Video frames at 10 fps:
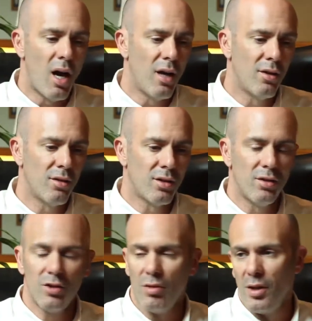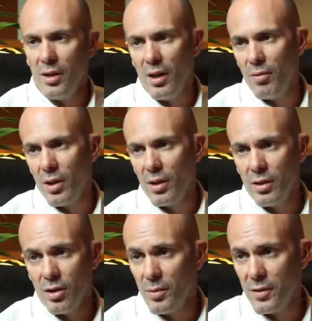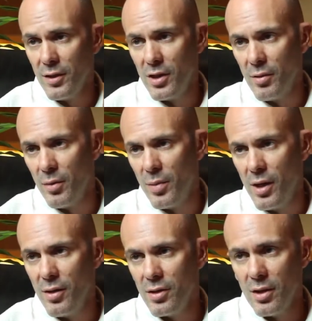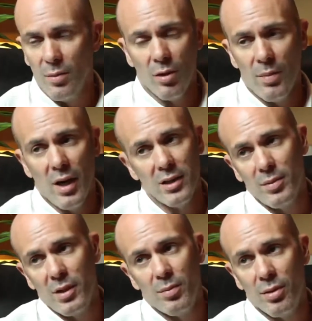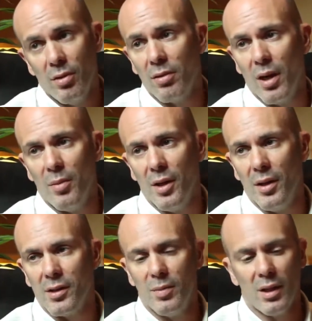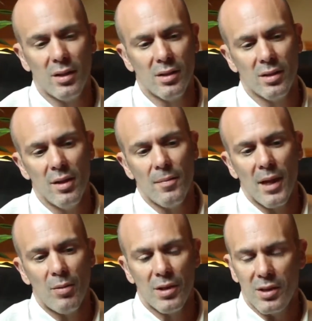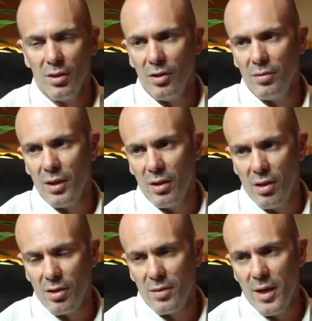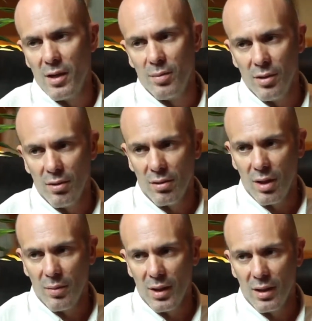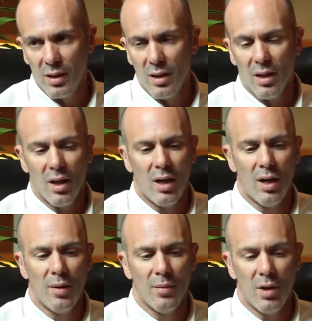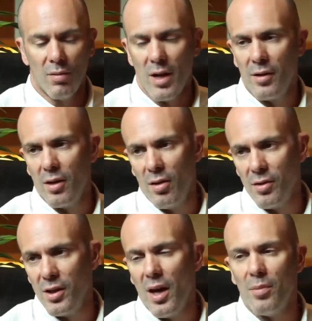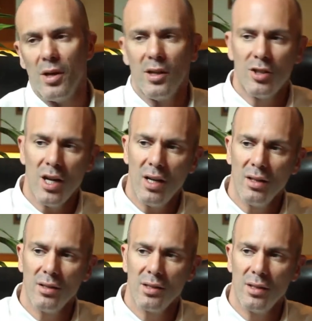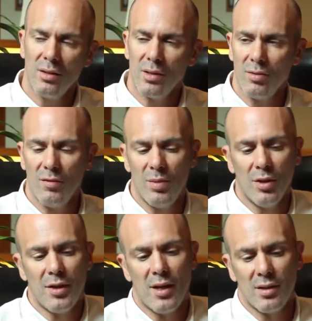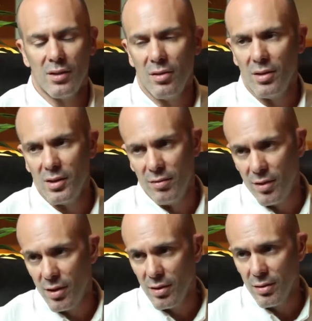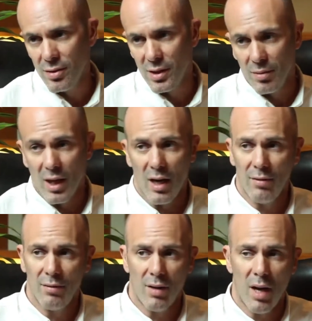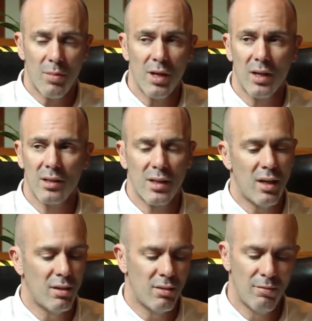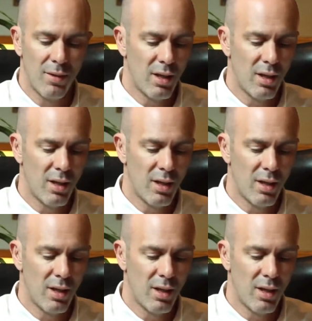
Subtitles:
either to join the network in terms of a general partnership or possibly to program with us, because we still do a large amount of programming around our owned and operated channels, and so we built out a series of verticals that we have operating at scale: